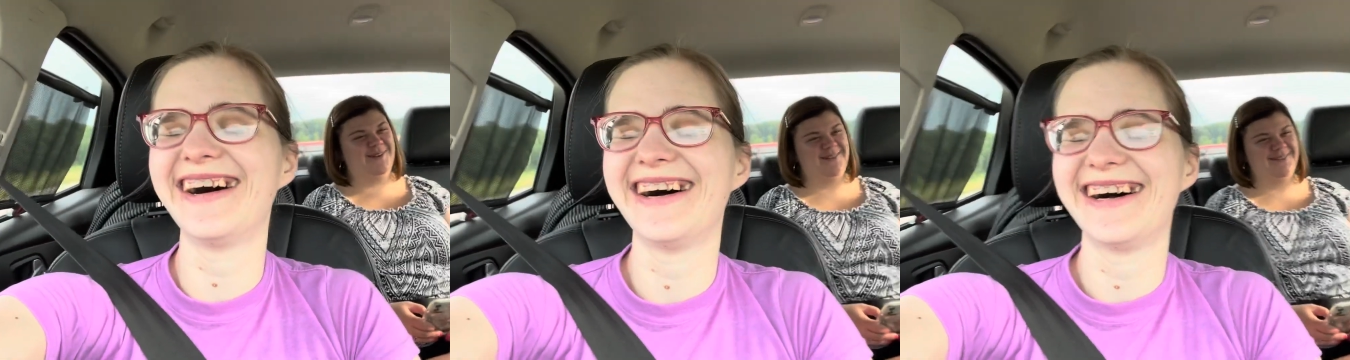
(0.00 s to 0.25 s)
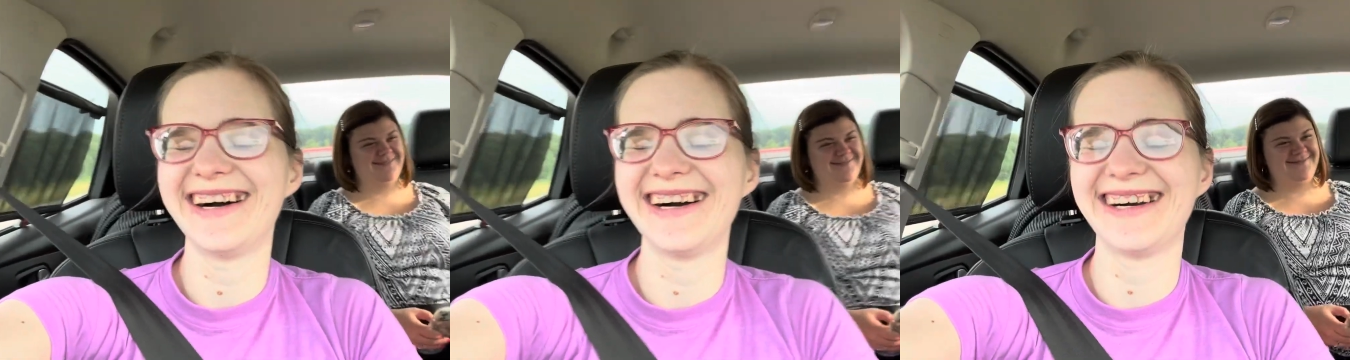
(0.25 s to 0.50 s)

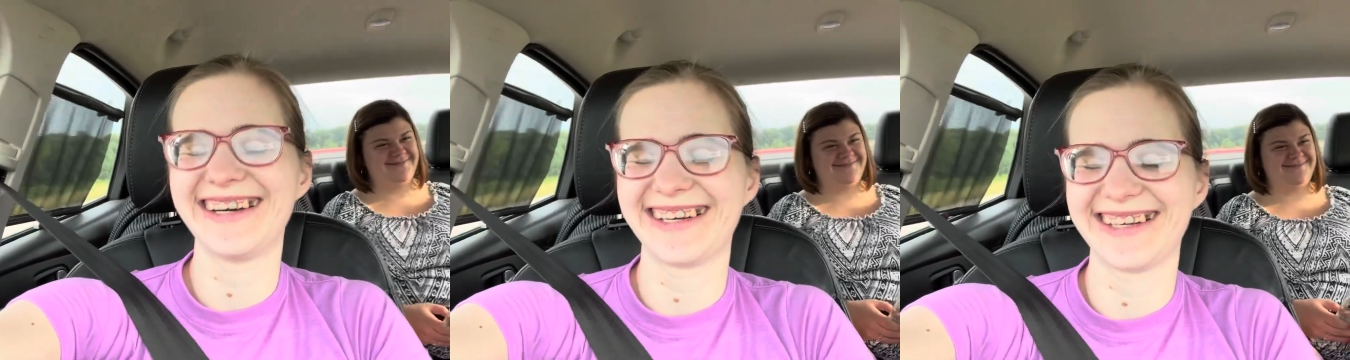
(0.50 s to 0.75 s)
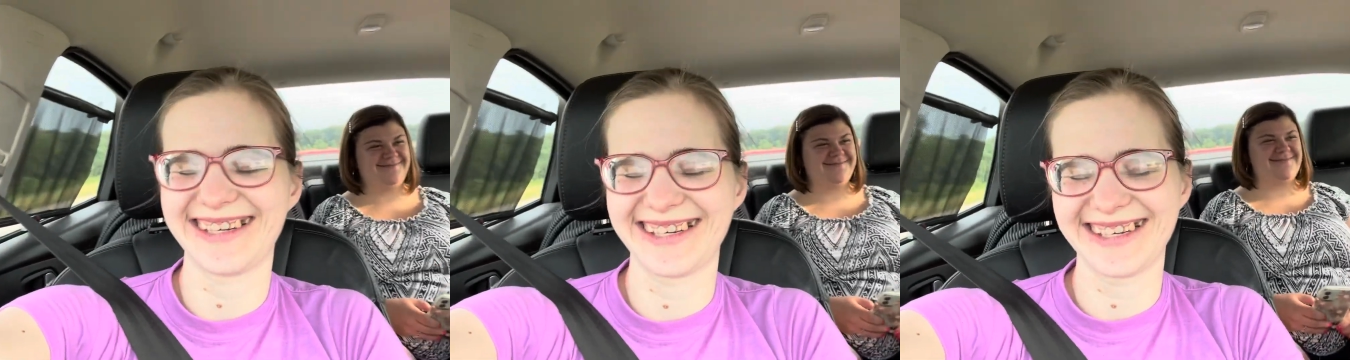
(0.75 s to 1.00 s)
Speaker 1: yeah, go
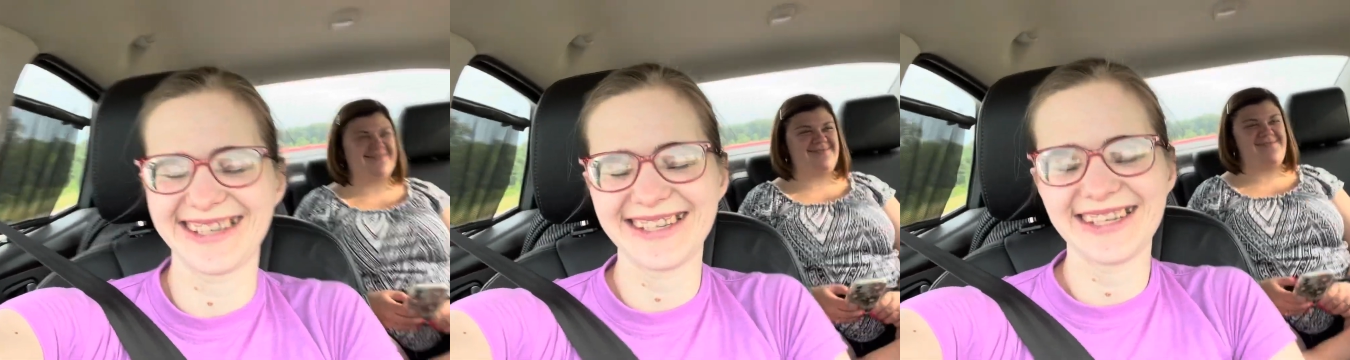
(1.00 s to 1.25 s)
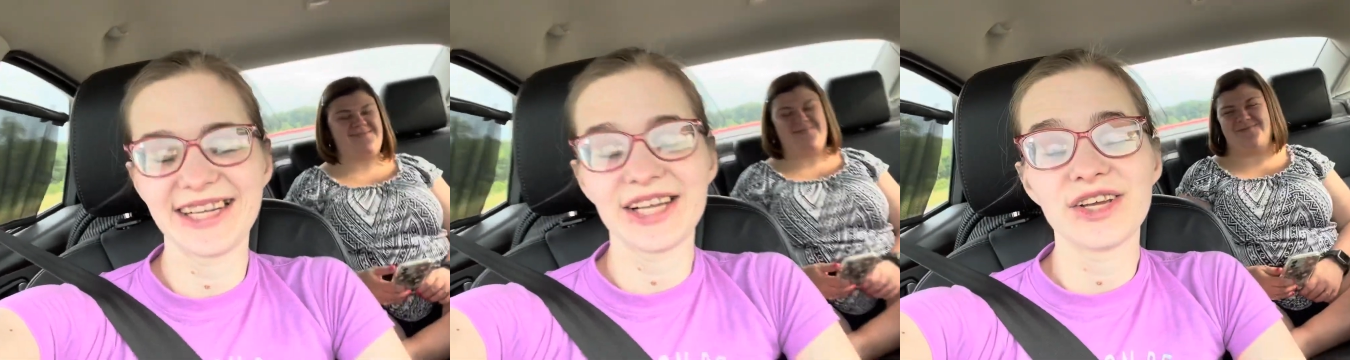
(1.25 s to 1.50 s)
right now.
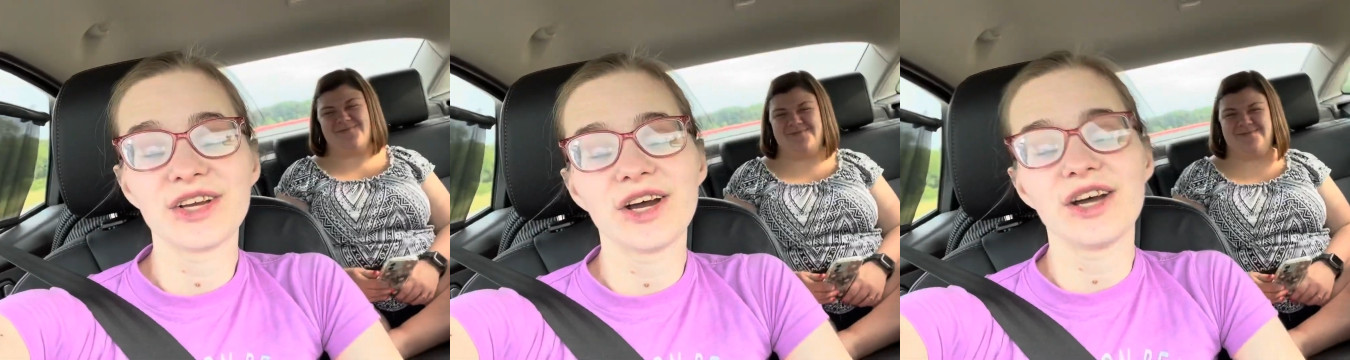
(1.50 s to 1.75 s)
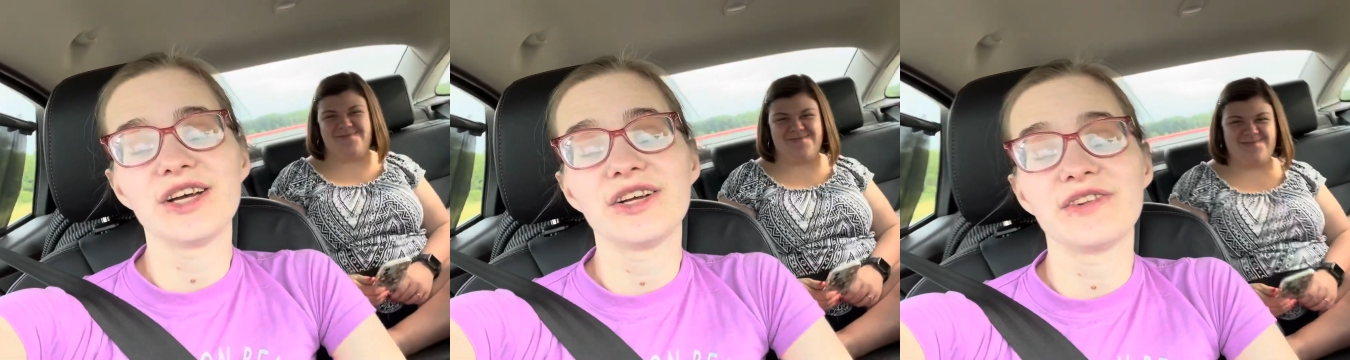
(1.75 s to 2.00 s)

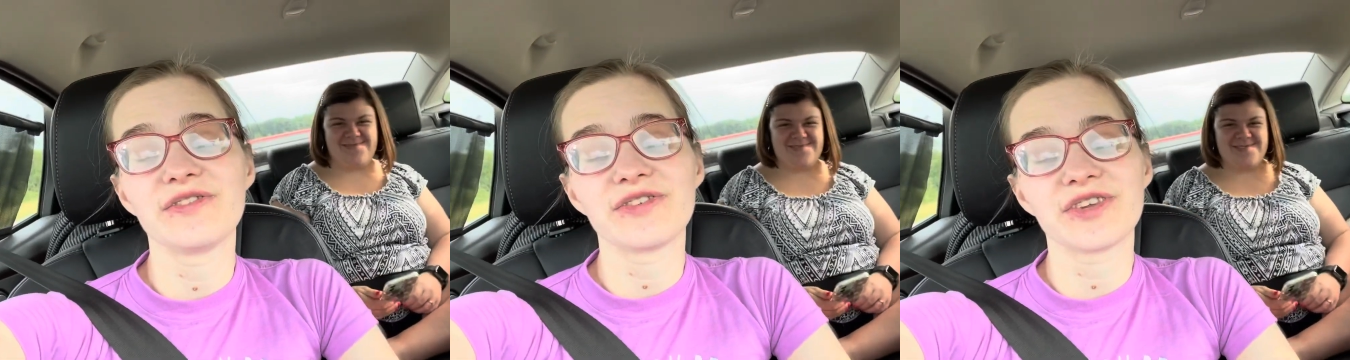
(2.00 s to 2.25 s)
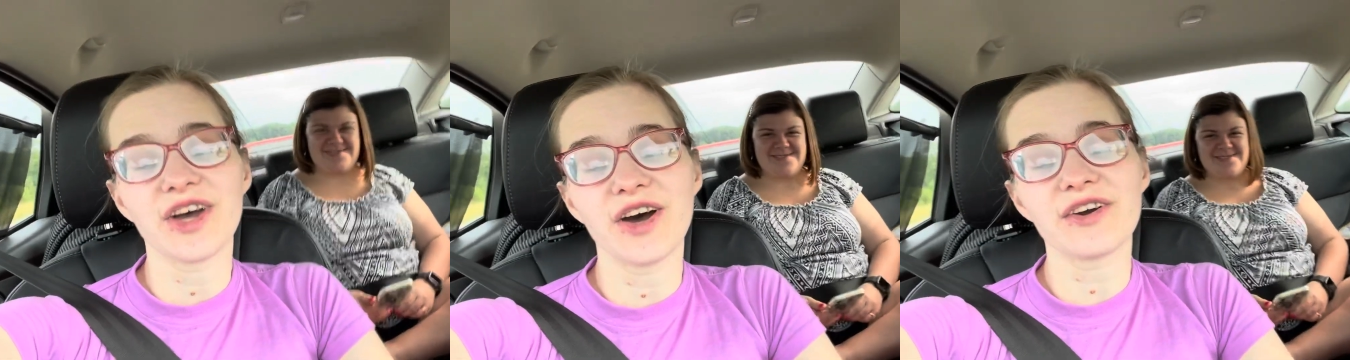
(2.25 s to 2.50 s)
Just go right
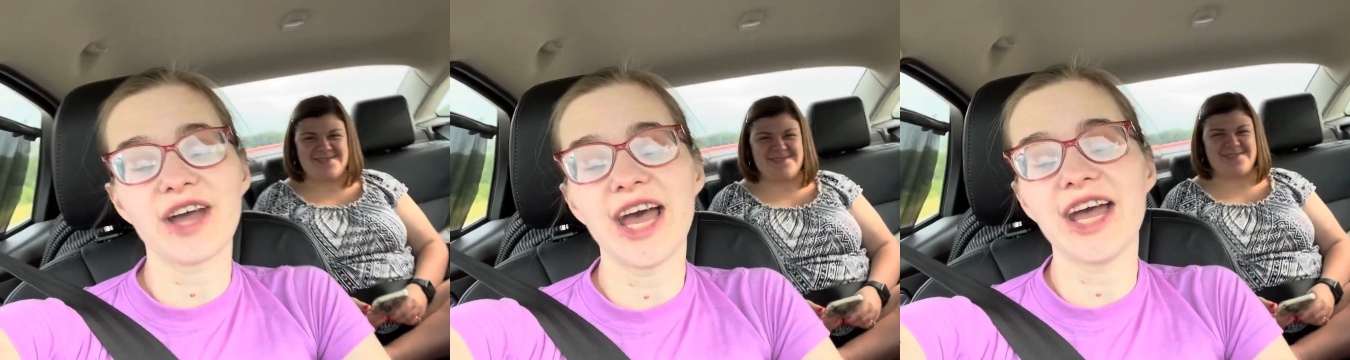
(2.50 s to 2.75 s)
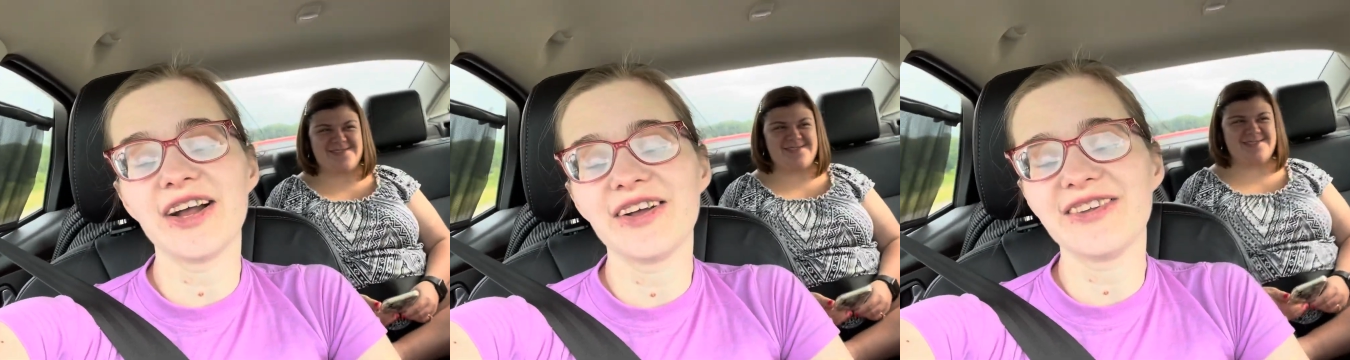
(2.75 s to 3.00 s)
now. Don't okay. worry
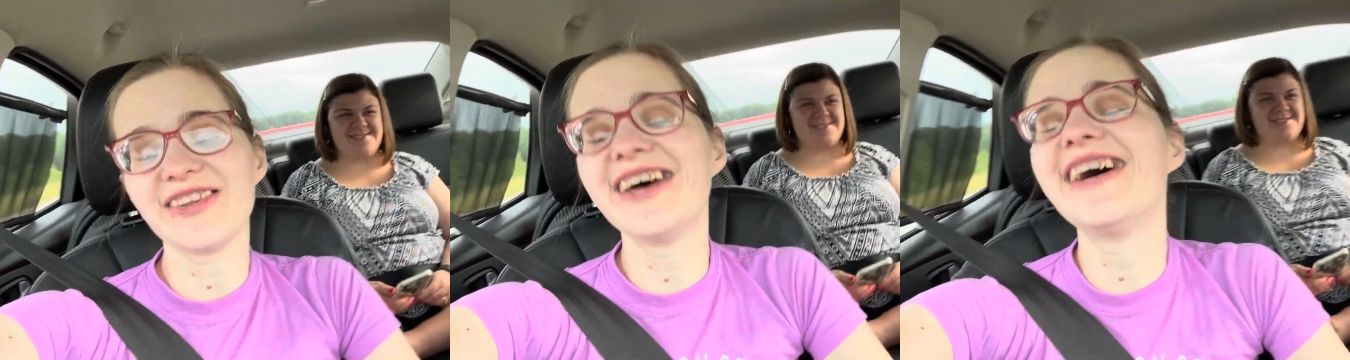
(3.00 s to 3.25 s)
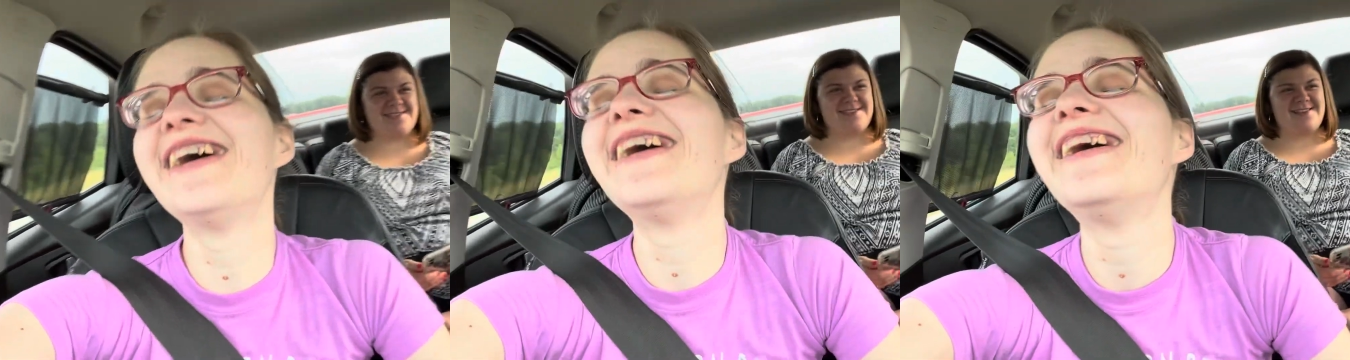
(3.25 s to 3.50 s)
about don't
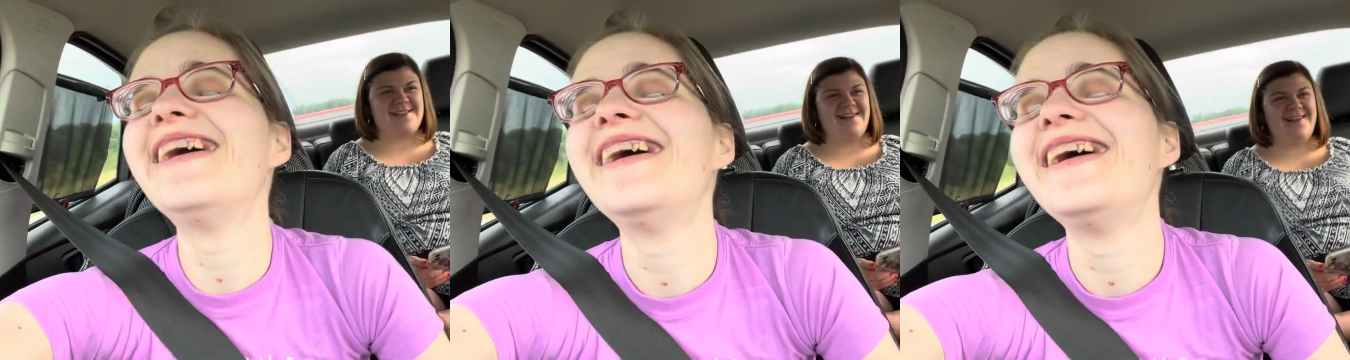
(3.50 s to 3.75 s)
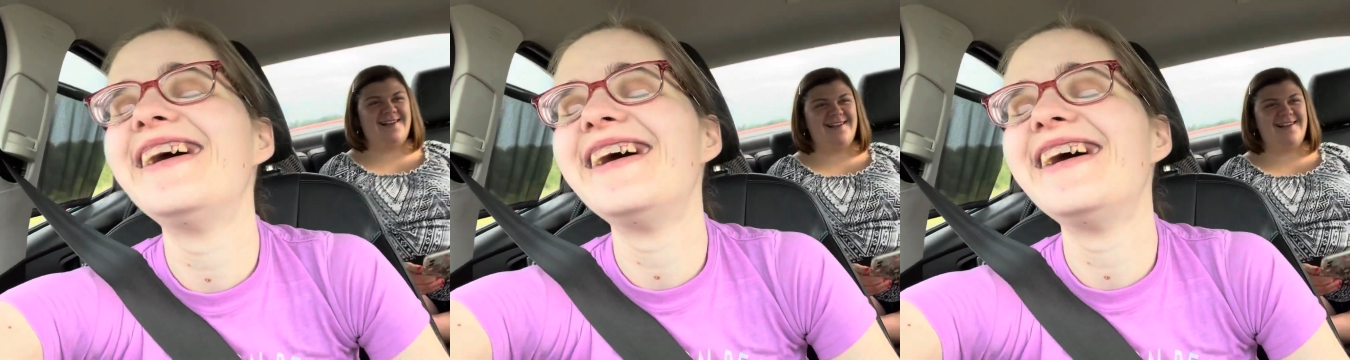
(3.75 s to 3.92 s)
worry about liking or